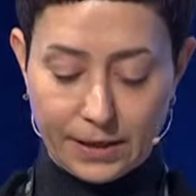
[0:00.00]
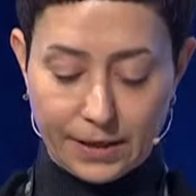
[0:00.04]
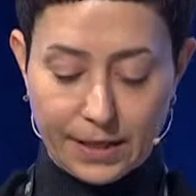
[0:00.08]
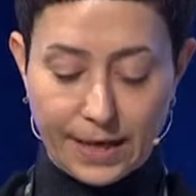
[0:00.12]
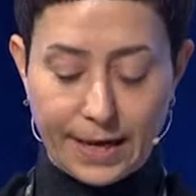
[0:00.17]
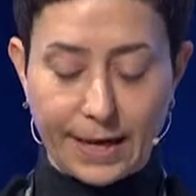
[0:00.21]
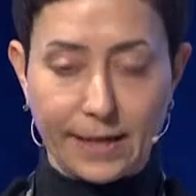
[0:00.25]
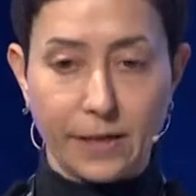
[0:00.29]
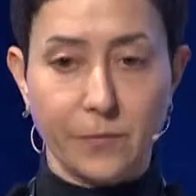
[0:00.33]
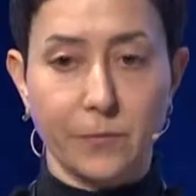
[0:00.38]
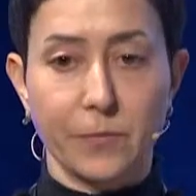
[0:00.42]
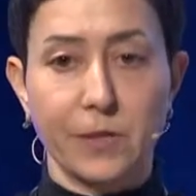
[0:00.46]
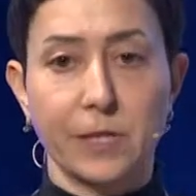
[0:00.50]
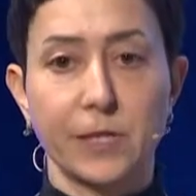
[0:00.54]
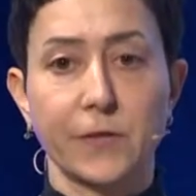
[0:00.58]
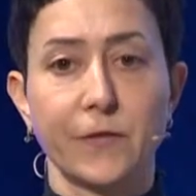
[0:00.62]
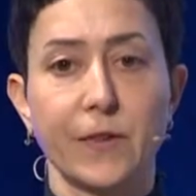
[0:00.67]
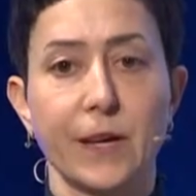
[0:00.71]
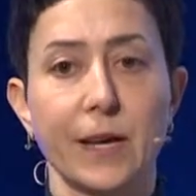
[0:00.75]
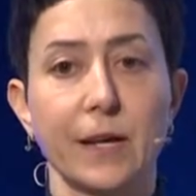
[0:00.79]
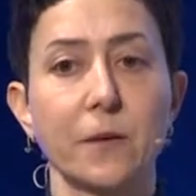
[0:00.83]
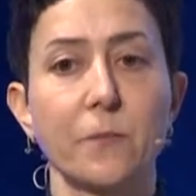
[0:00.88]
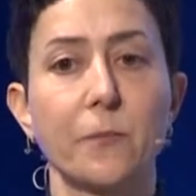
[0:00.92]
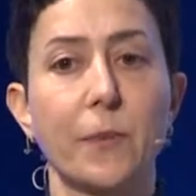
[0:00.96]
the
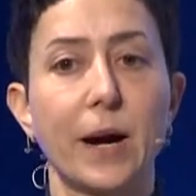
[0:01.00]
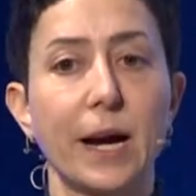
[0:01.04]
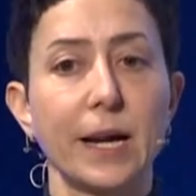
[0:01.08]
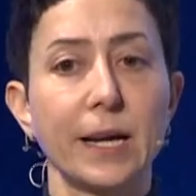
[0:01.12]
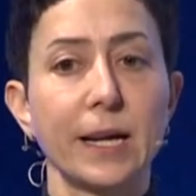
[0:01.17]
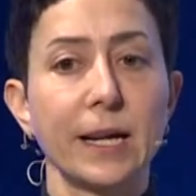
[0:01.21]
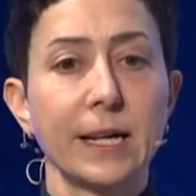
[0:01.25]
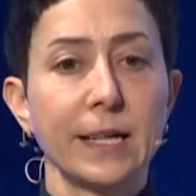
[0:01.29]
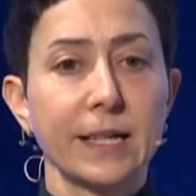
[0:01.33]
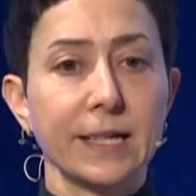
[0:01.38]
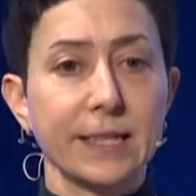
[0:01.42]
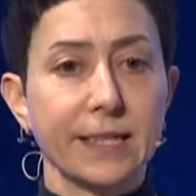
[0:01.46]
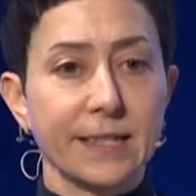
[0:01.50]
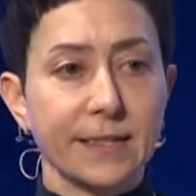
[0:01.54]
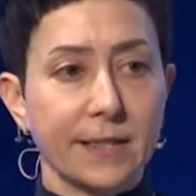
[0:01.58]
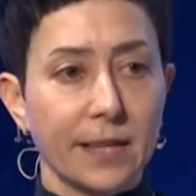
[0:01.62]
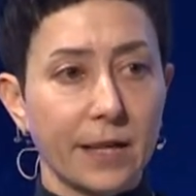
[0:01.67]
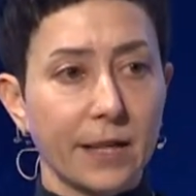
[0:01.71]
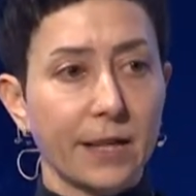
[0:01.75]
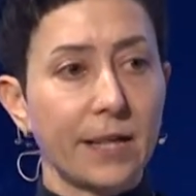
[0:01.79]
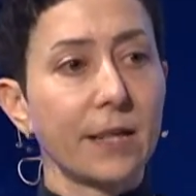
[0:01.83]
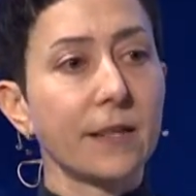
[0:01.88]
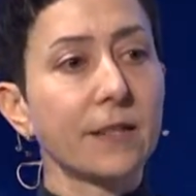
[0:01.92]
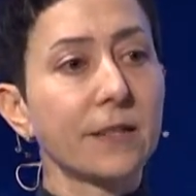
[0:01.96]
atmosphere by
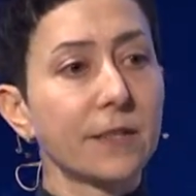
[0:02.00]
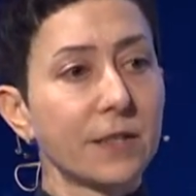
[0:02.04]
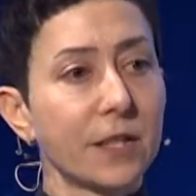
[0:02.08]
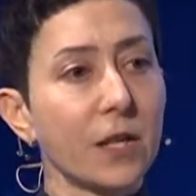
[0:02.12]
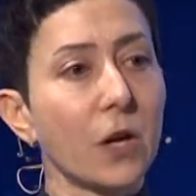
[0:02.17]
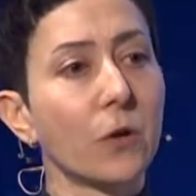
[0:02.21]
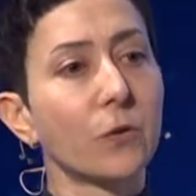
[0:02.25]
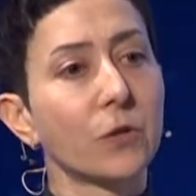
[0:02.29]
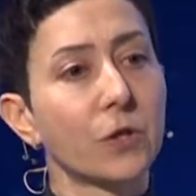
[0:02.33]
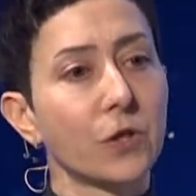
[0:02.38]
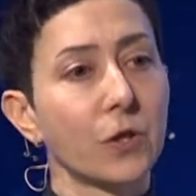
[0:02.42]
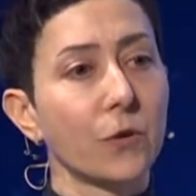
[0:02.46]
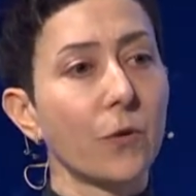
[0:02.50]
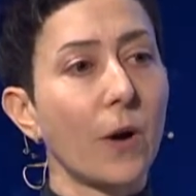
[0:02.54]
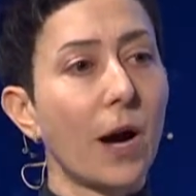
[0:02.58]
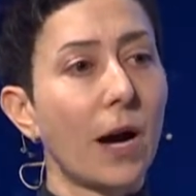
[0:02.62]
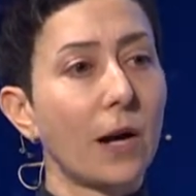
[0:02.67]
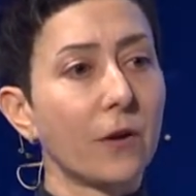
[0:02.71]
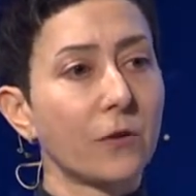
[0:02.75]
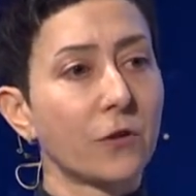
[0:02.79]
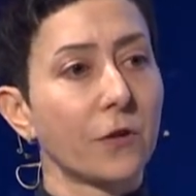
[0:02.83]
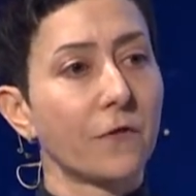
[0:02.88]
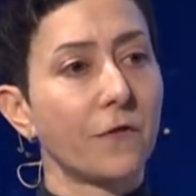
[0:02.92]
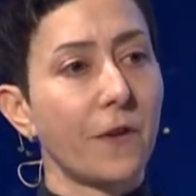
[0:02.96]
sucking CO2
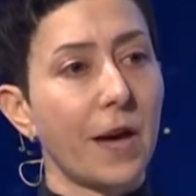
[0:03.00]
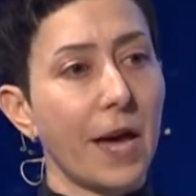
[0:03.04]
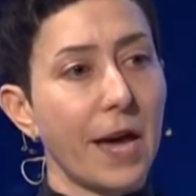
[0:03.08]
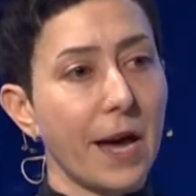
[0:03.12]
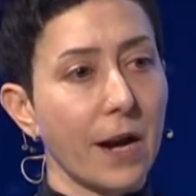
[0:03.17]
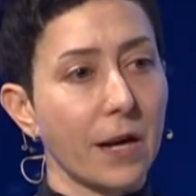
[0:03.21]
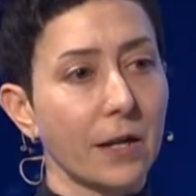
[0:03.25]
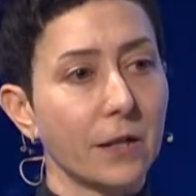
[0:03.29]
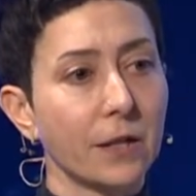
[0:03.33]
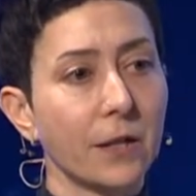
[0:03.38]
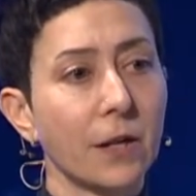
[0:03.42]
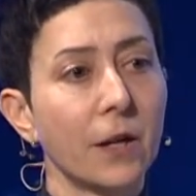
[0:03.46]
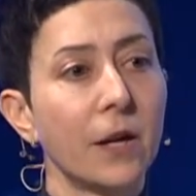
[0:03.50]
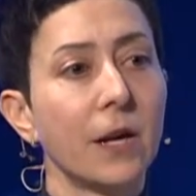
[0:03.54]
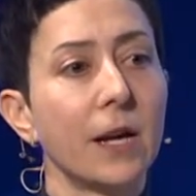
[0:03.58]
out of air,